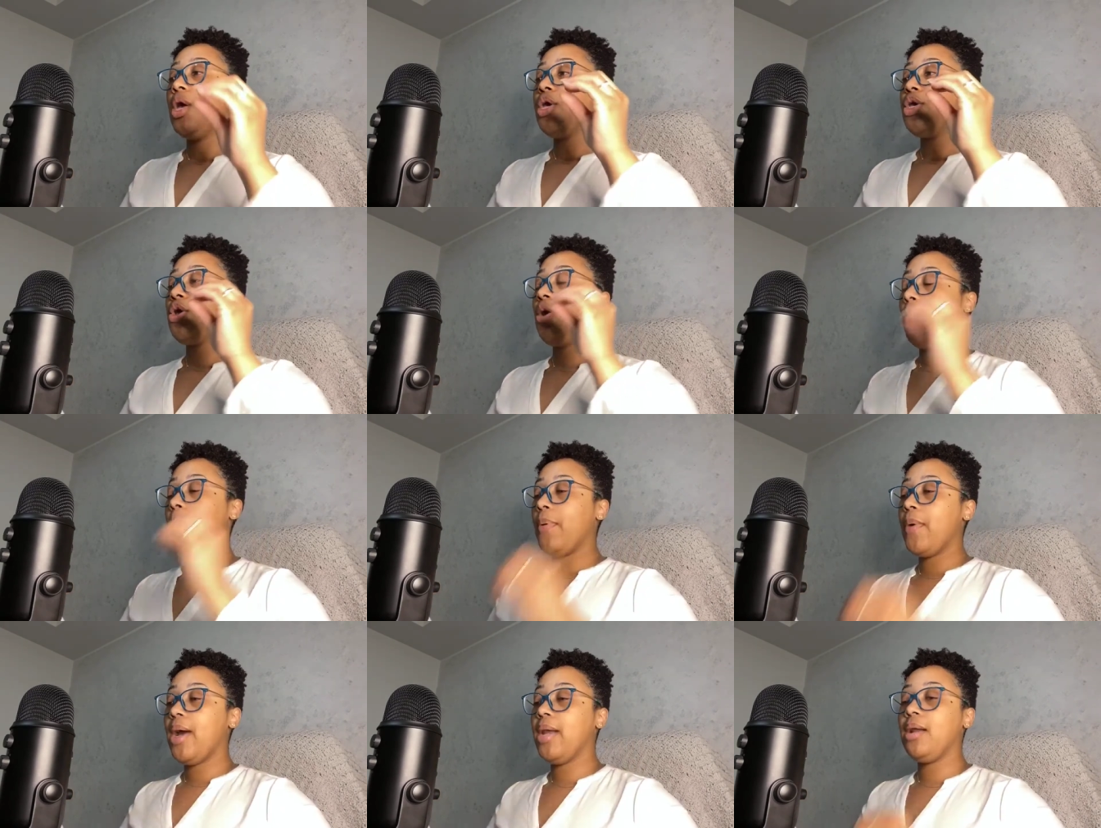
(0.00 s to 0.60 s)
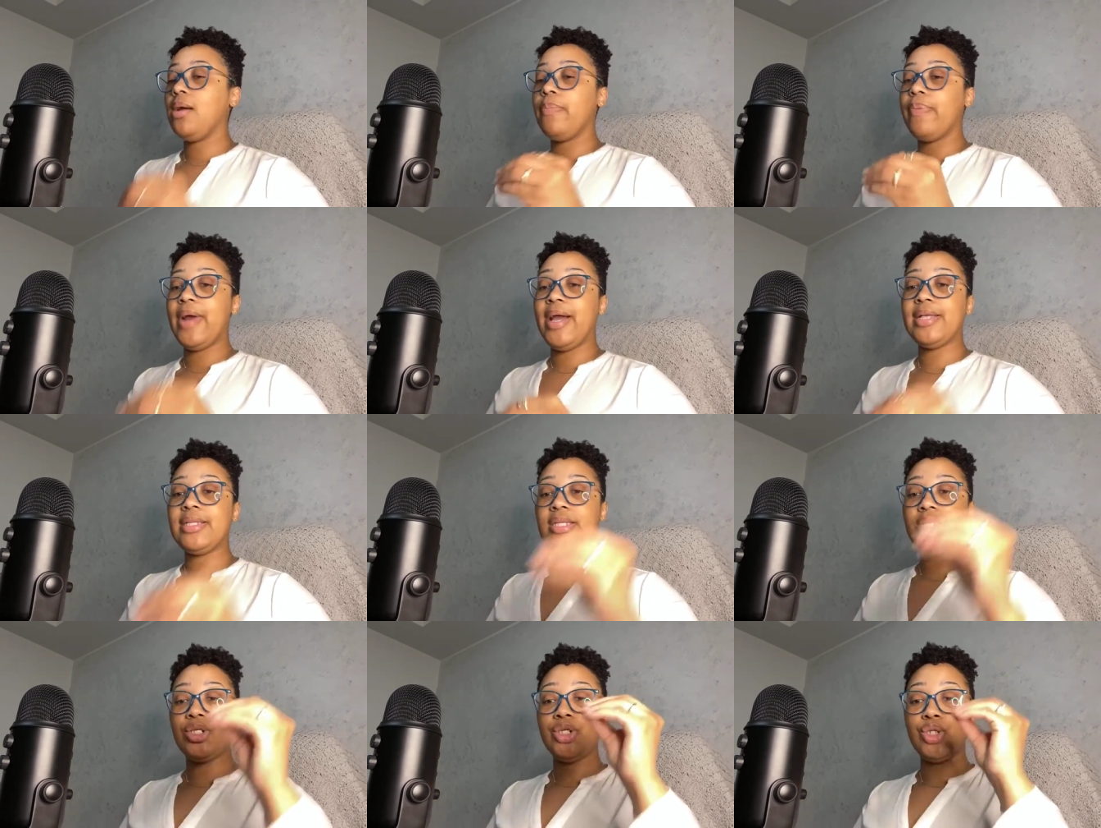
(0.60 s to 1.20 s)
your product
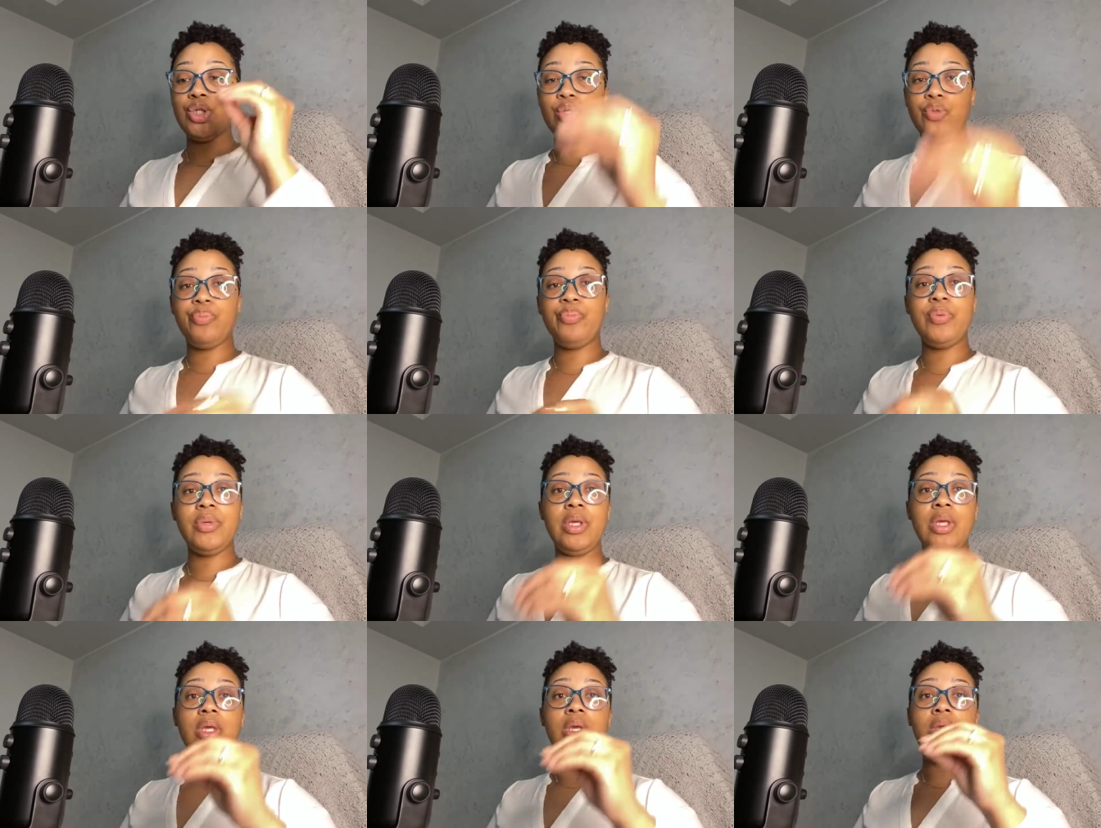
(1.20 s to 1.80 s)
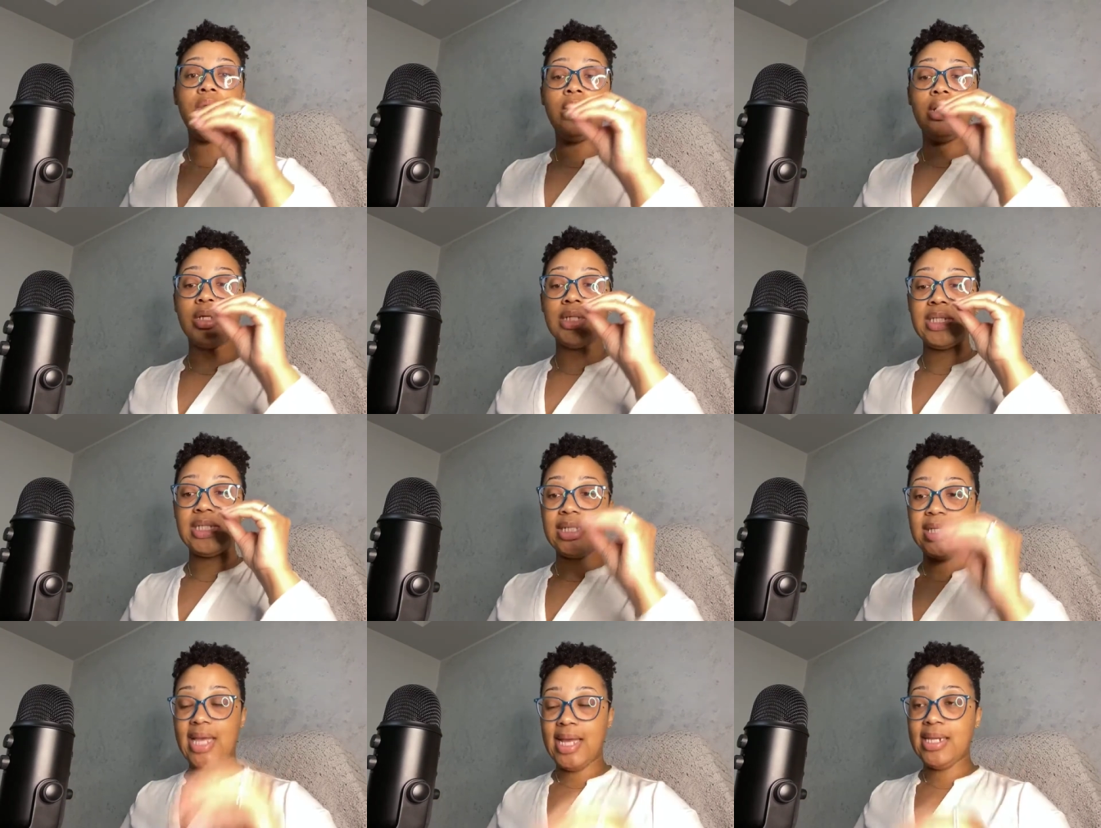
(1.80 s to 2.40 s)
prices should be
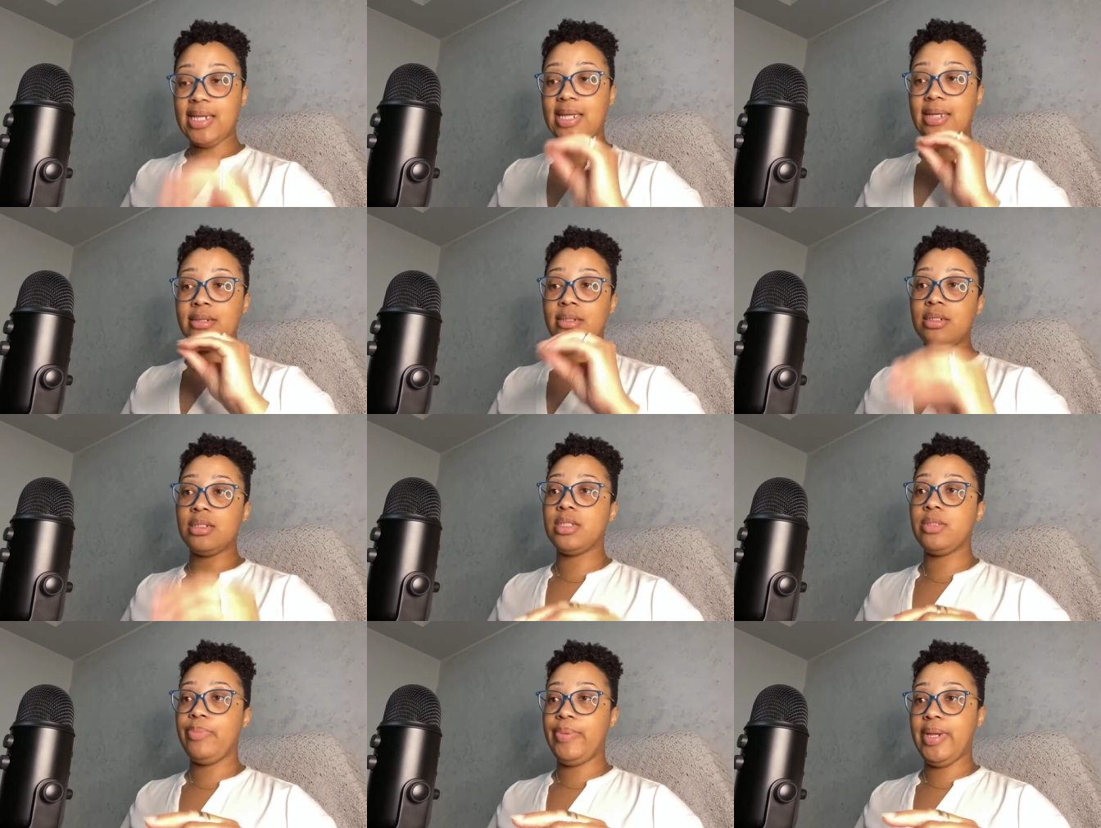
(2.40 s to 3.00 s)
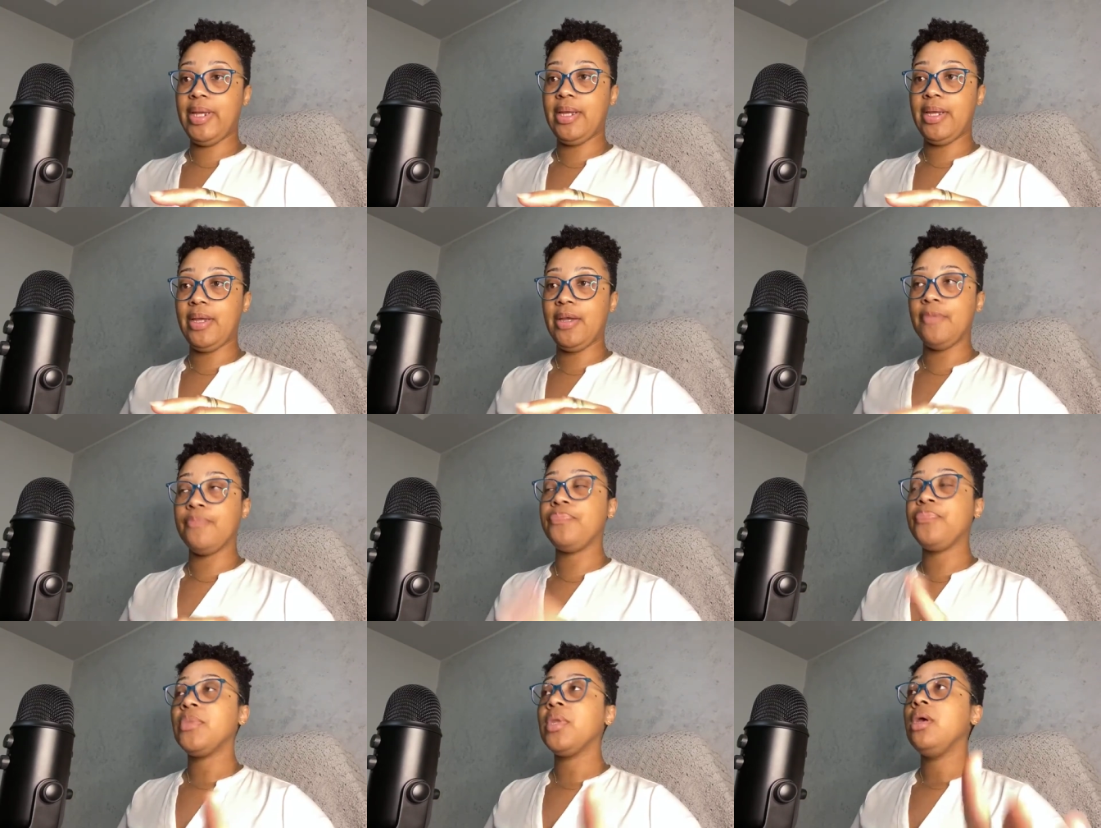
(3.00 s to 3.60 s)
set and displayed.
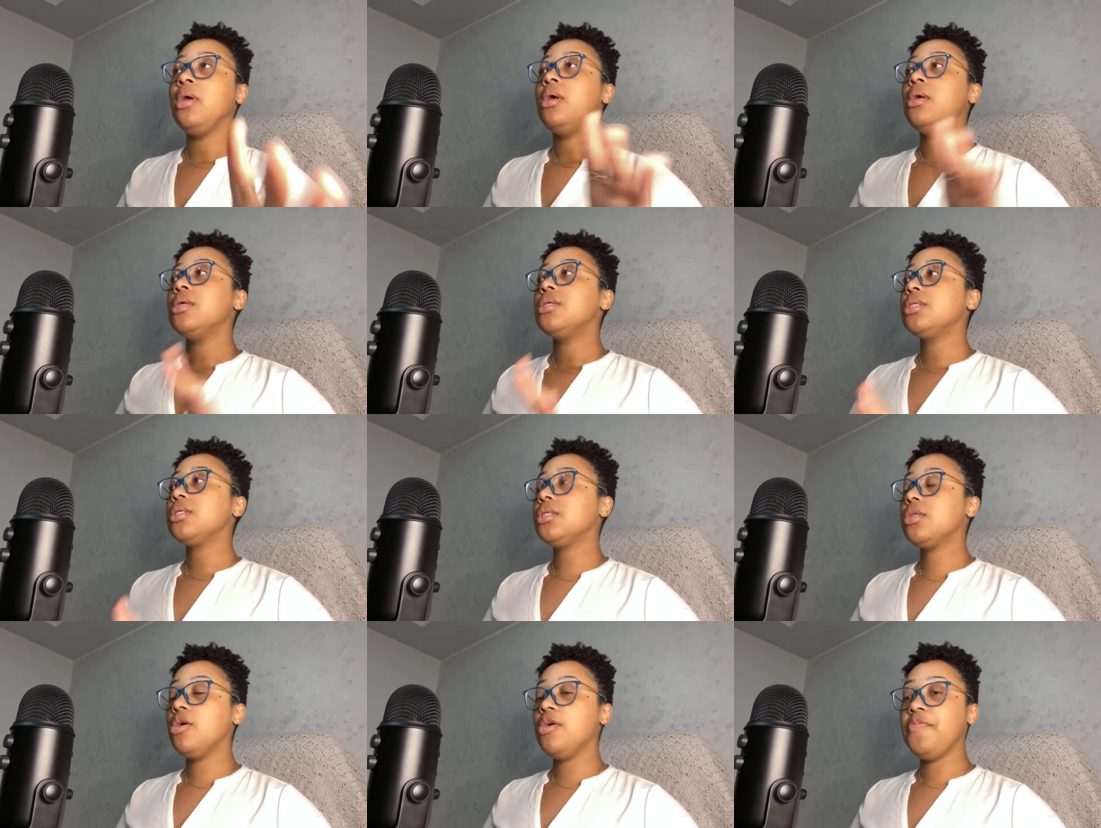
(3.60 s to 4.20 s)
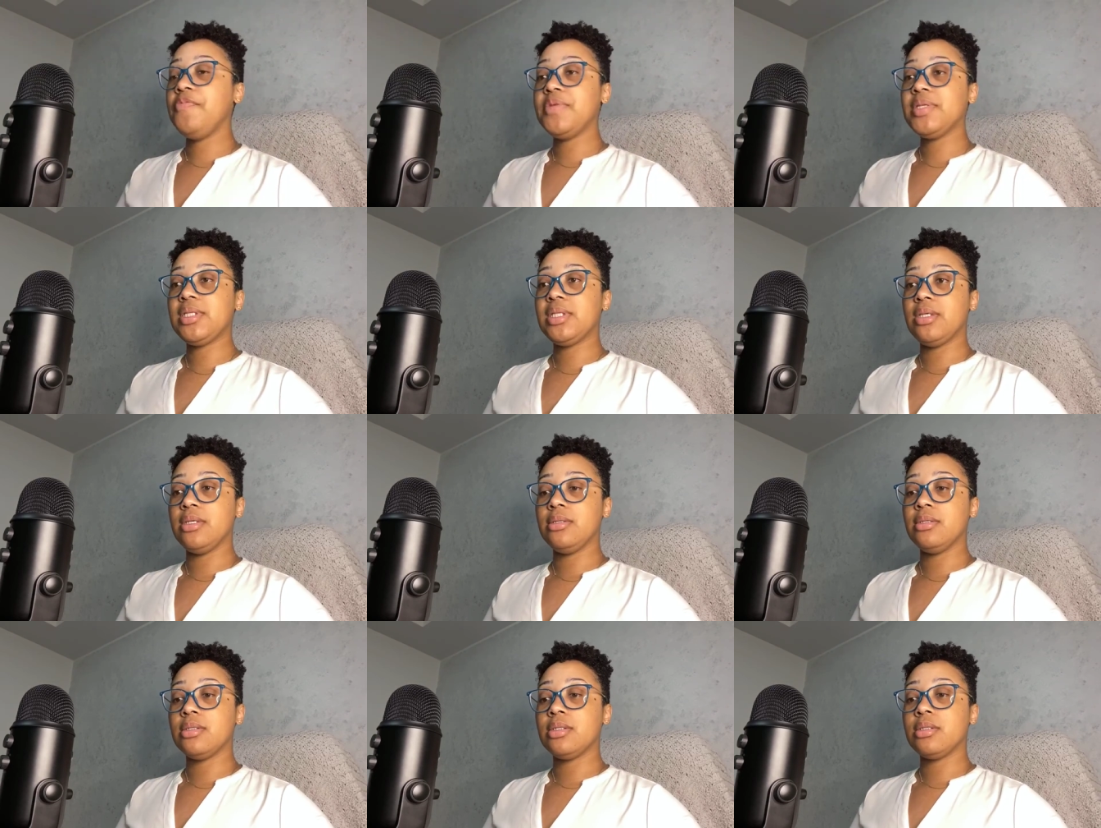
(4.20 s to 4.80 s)
Services.